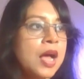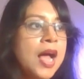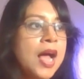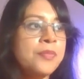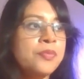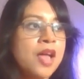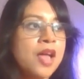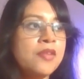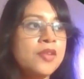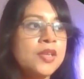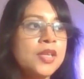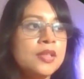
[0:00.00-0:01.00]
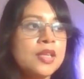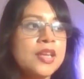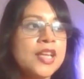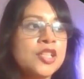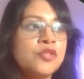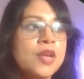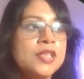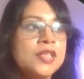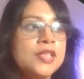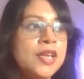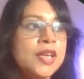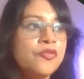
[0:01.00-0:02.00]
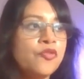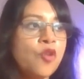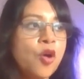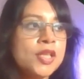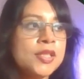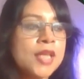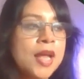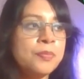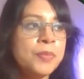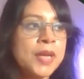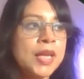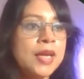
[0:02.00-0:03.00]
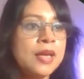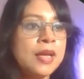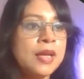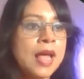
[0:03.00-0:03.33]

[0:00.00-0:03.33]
high priority, the next one is invoice and billing,